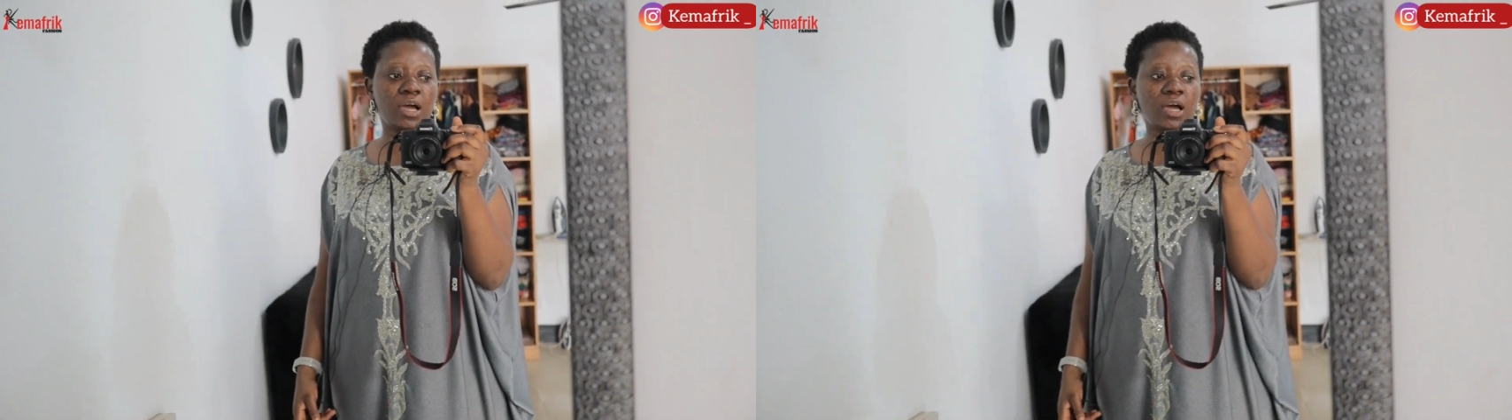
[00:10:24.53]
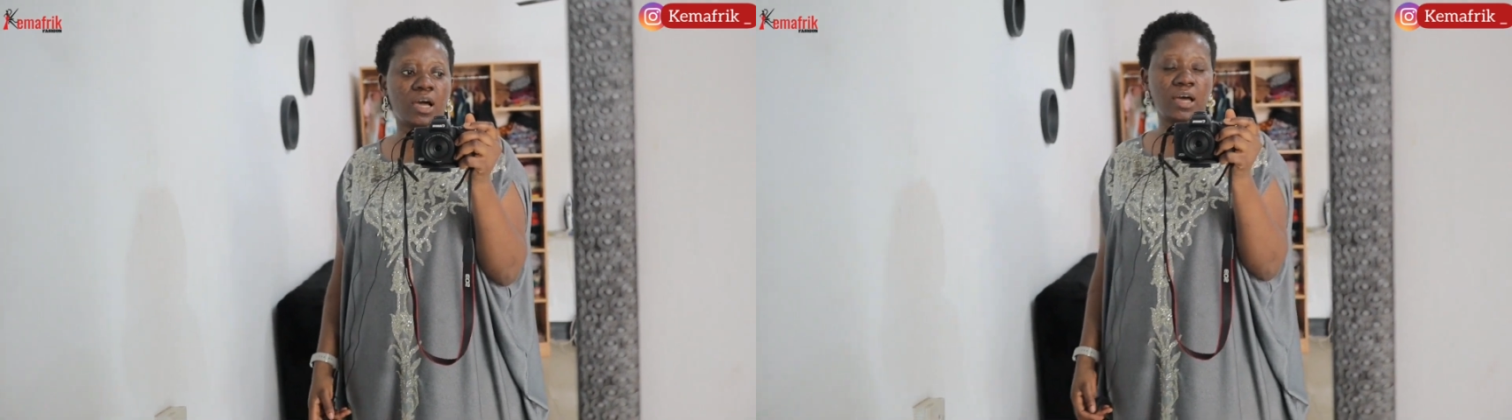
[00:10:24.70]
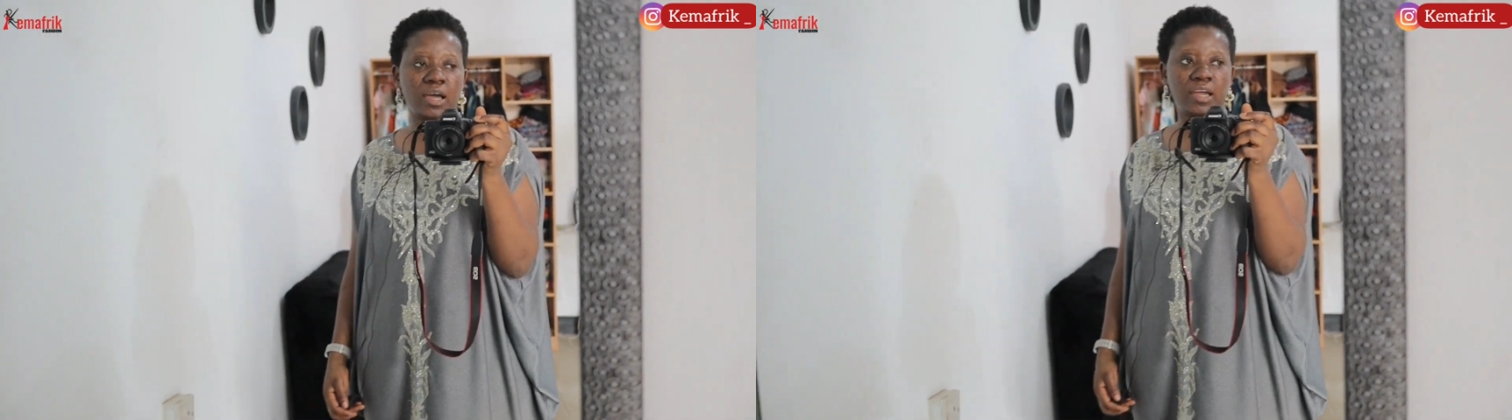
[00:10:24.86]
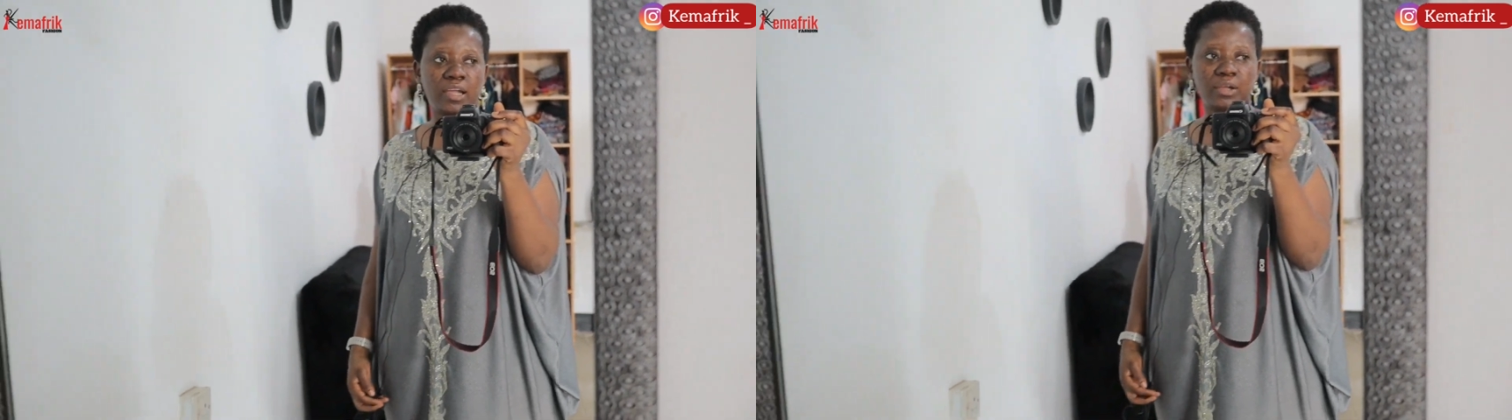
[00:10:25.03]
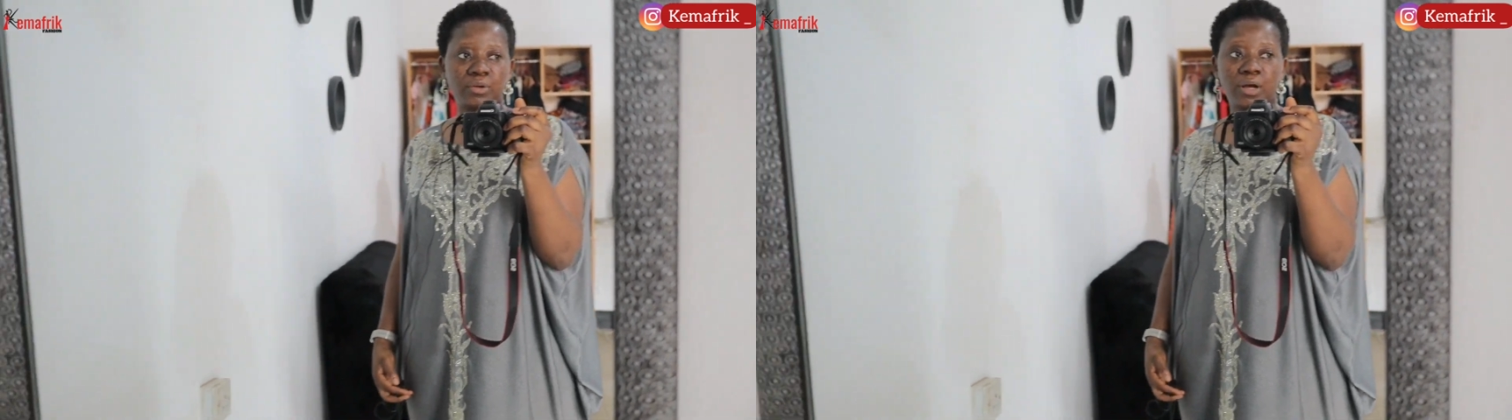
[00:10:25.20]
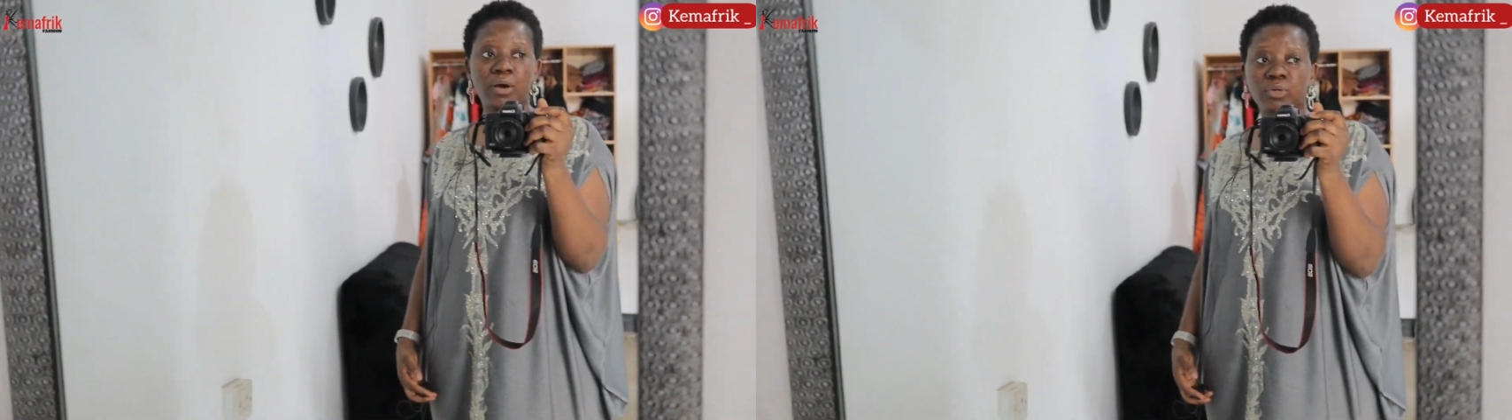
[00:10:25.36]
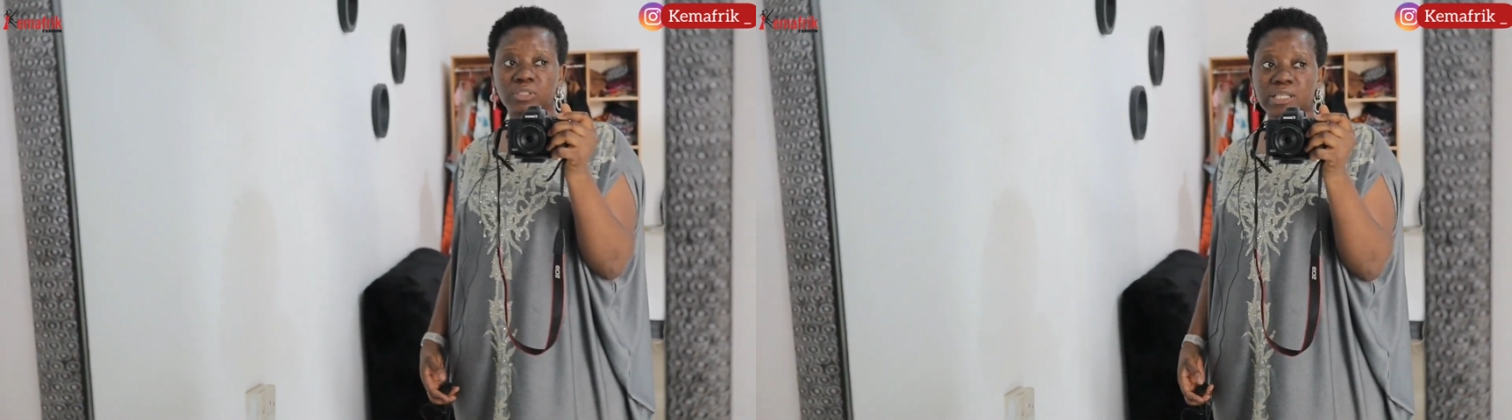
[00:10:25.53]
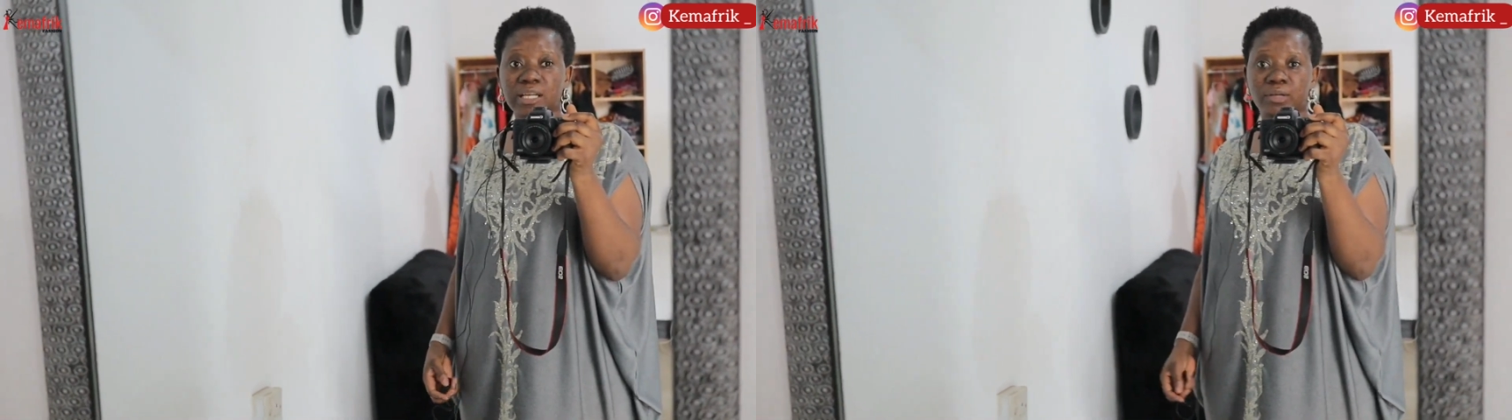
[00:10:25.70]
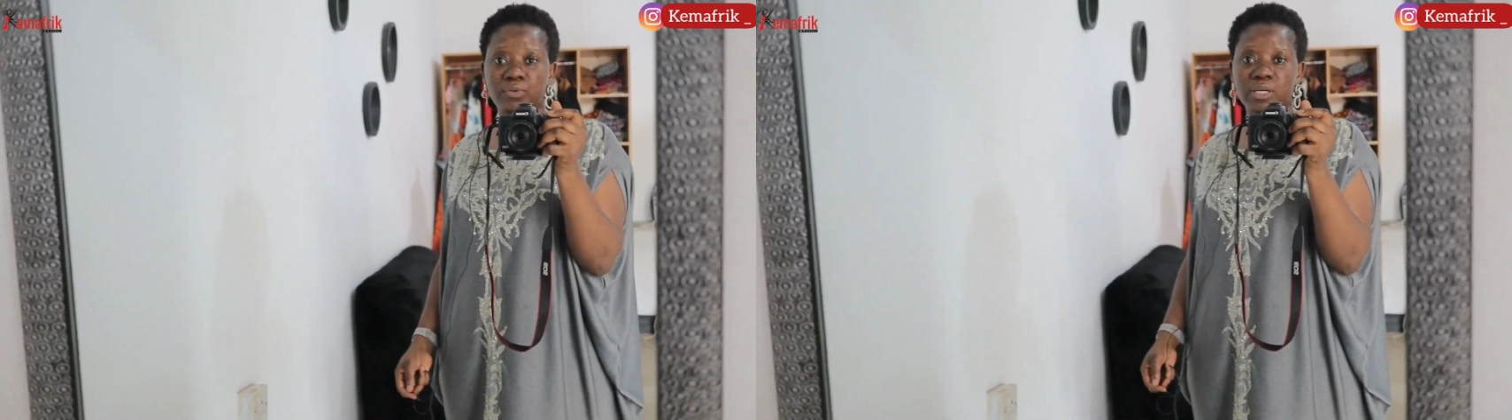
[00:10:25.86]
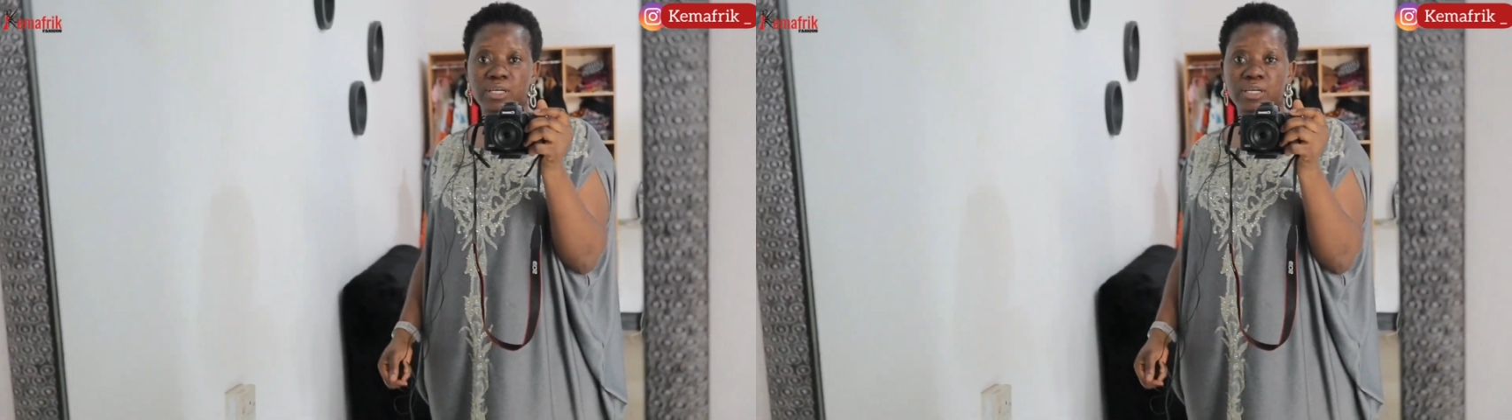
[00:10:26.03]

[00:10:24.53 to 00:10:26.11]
I was glad when